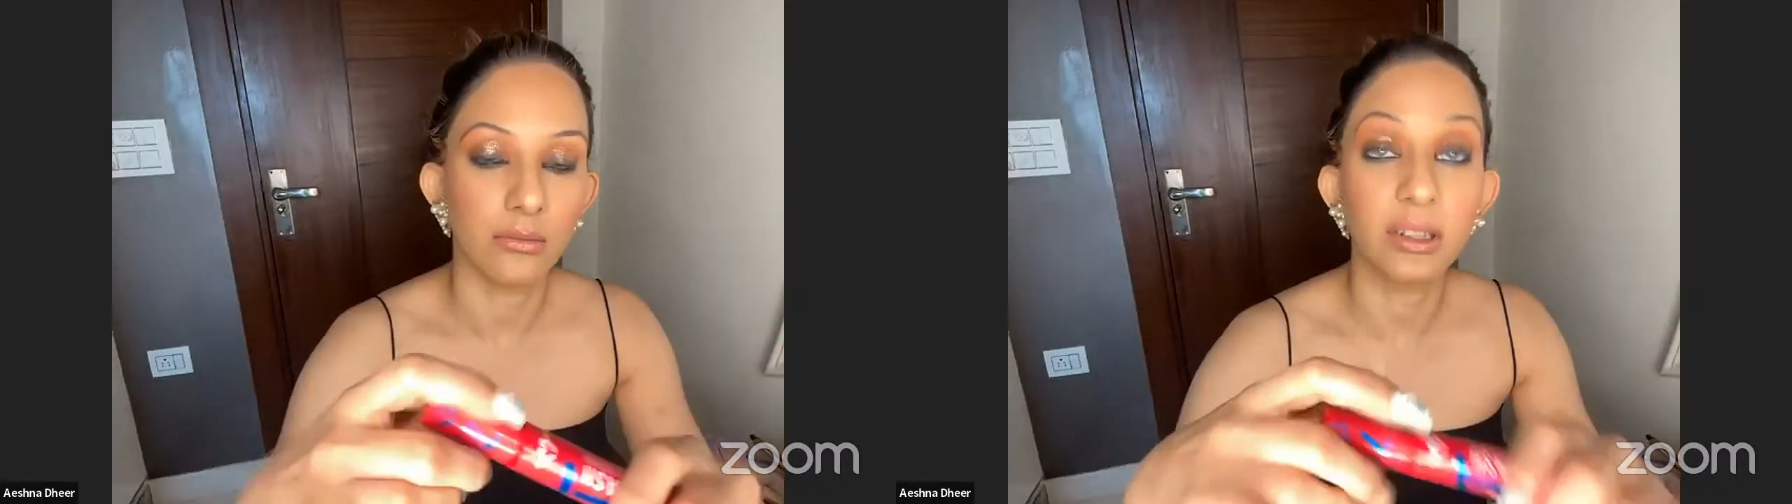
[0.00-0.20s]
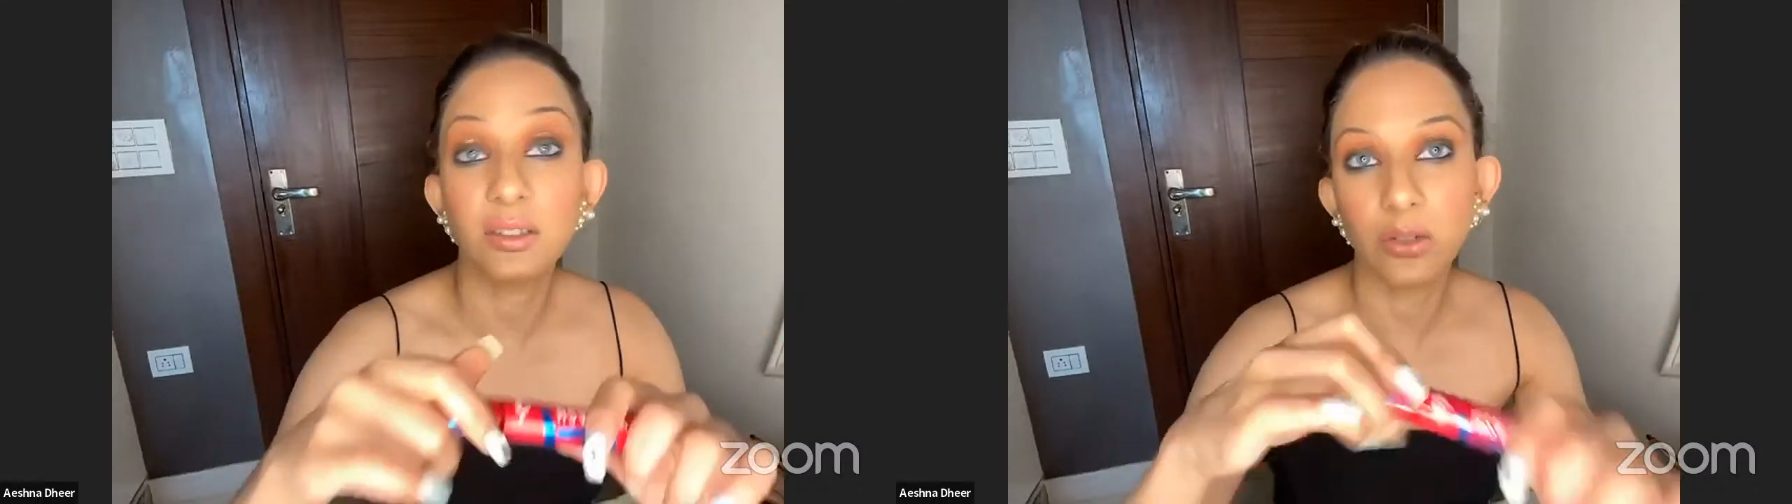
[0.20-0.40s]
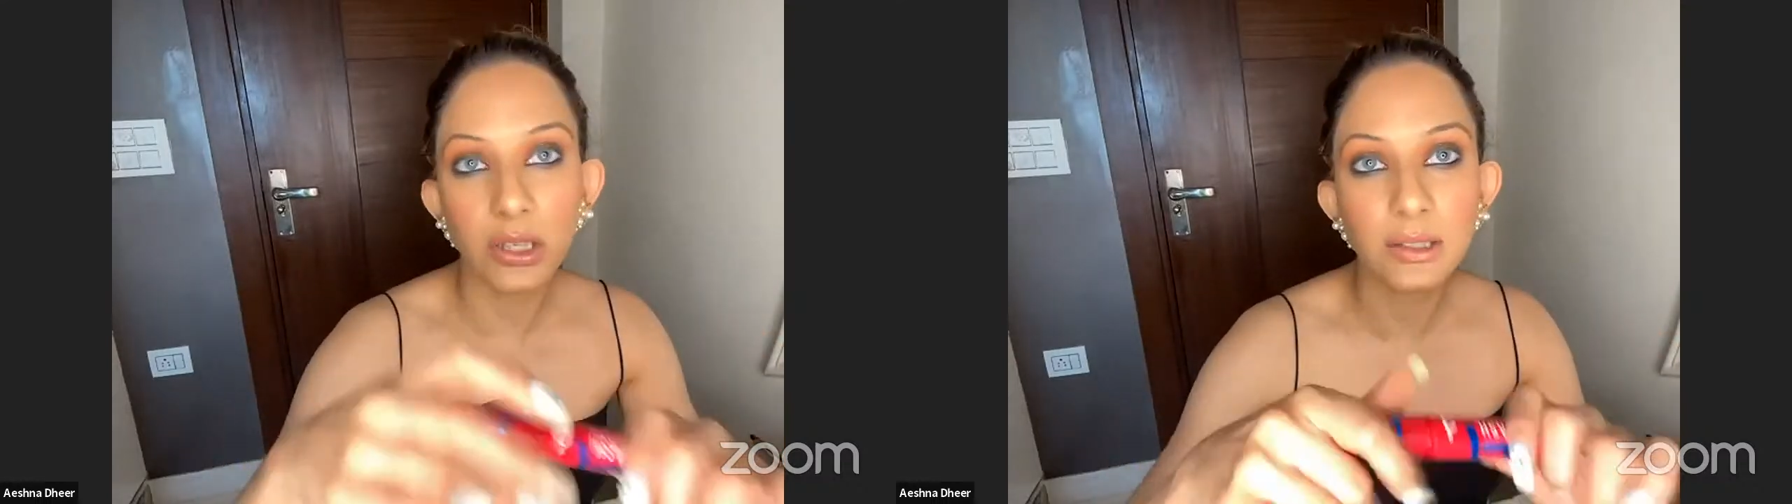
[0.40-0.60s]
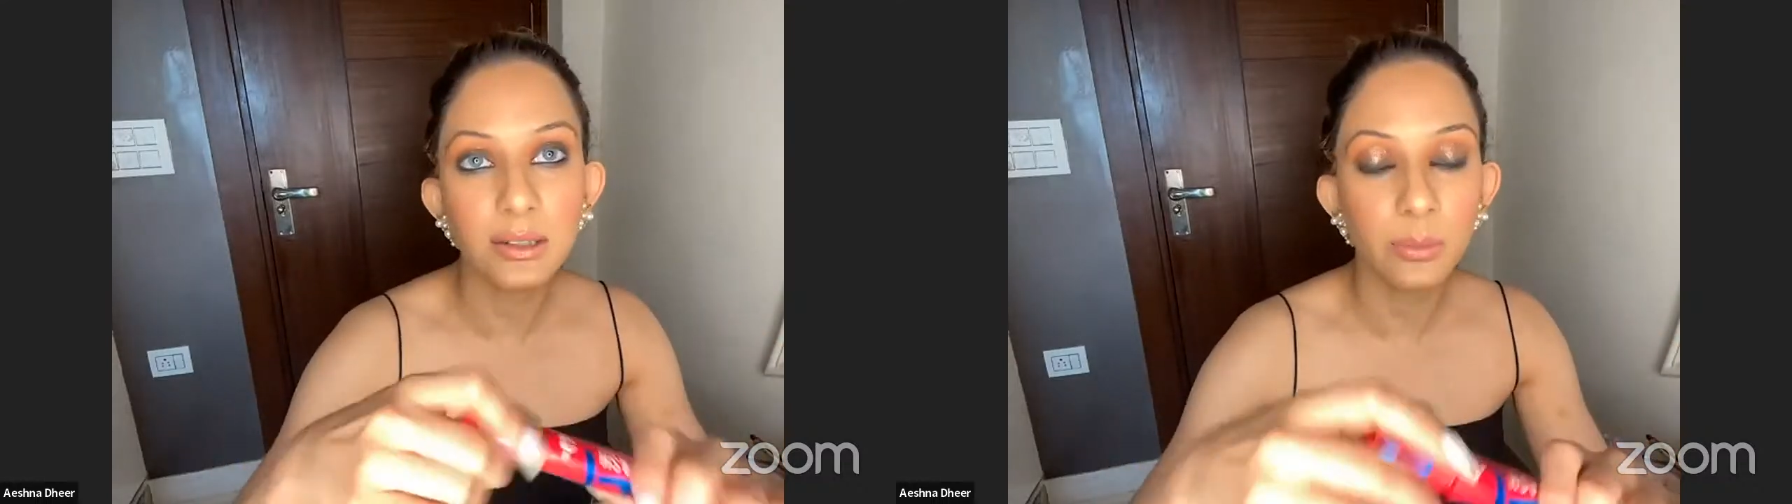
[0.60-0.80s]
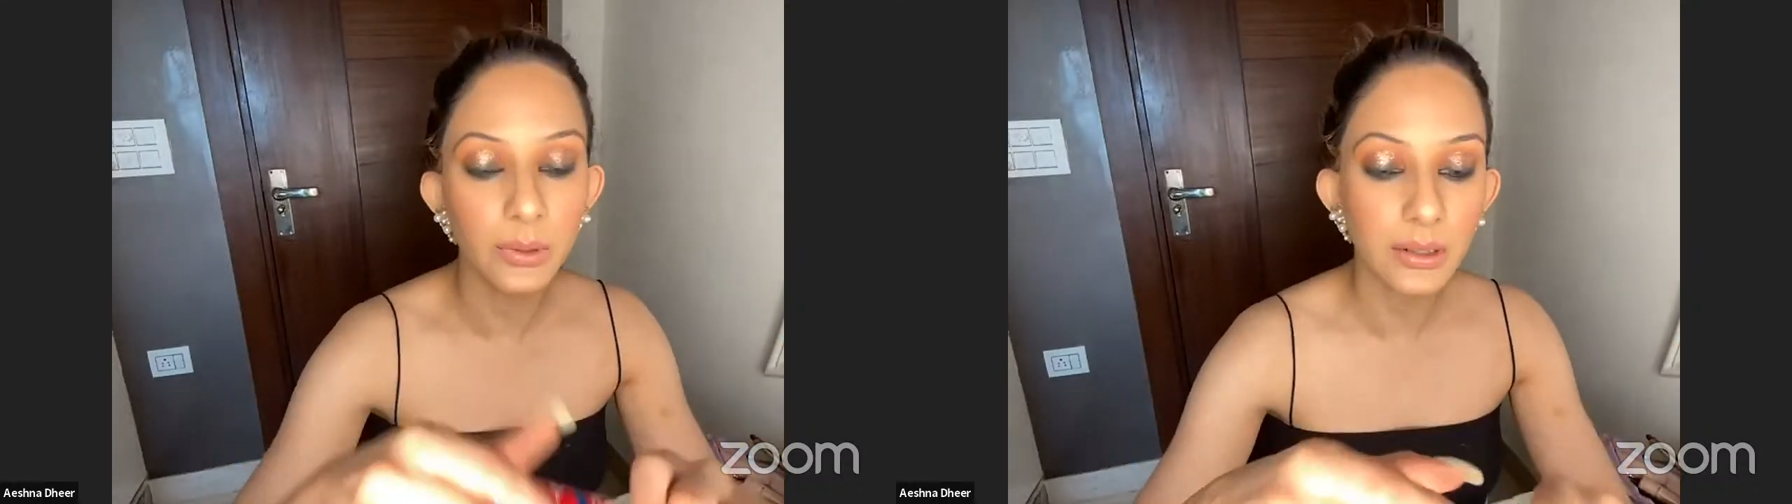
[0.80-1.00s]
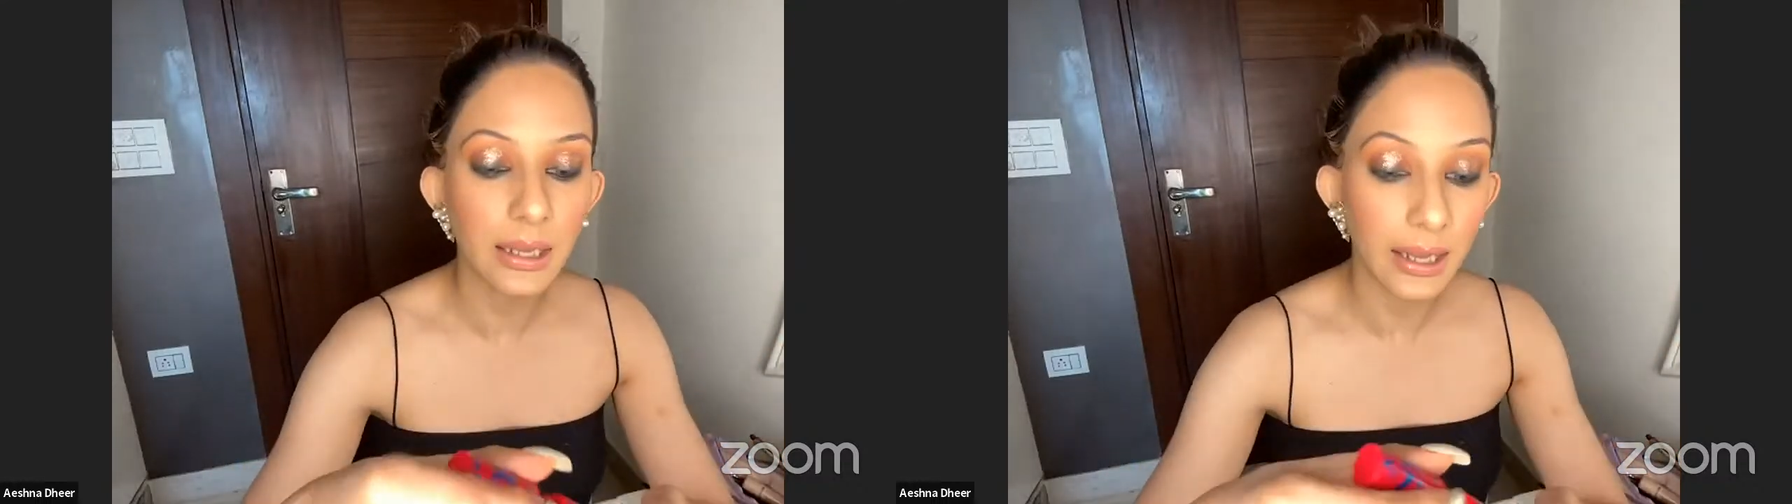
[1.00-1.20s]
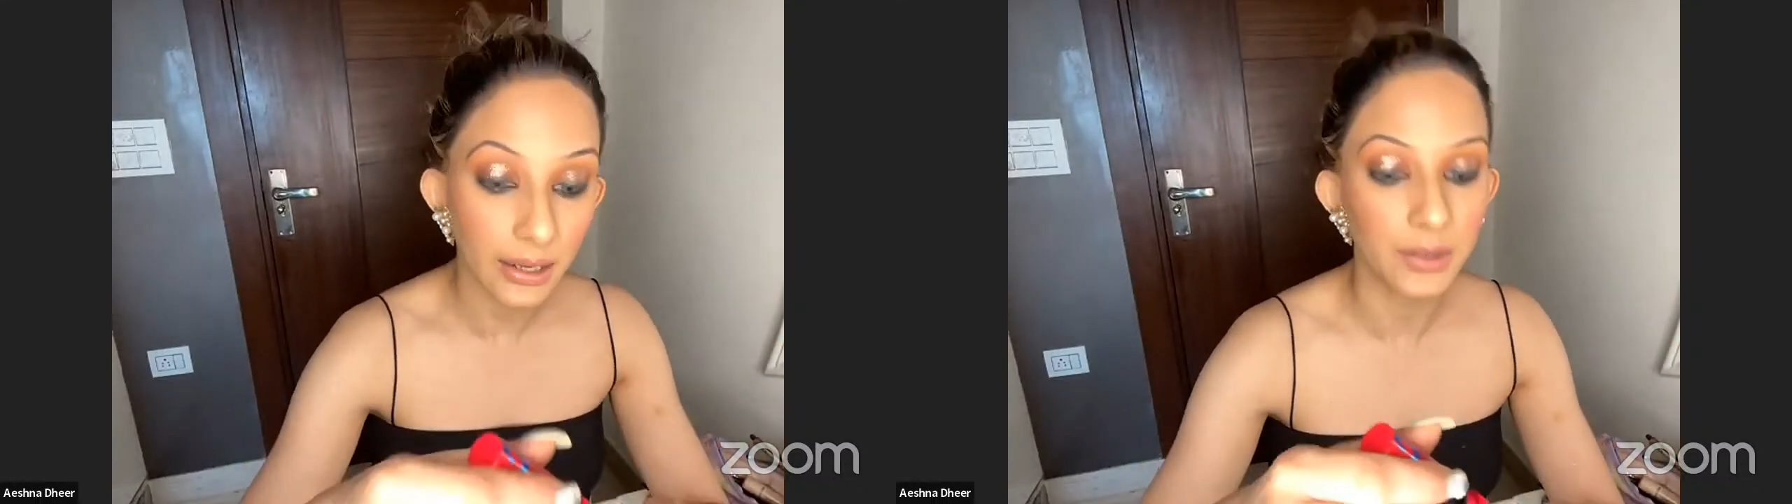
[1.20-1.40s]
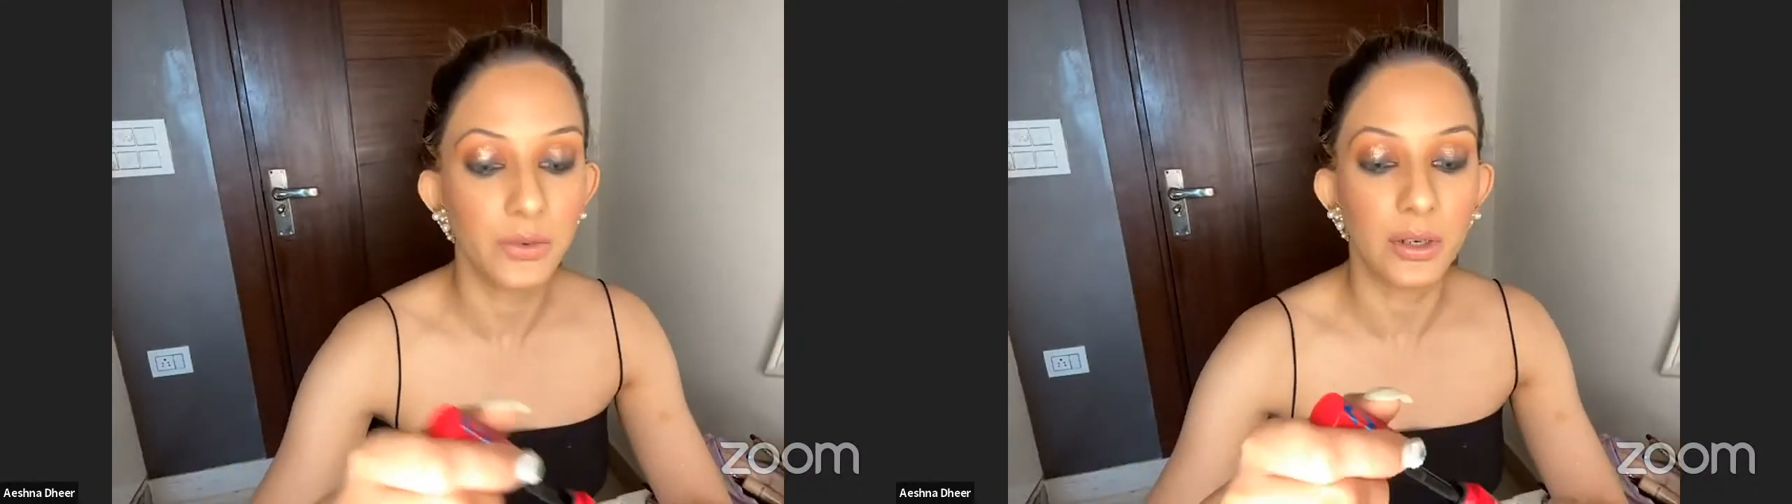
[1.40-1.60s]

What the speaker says: It's reasonable and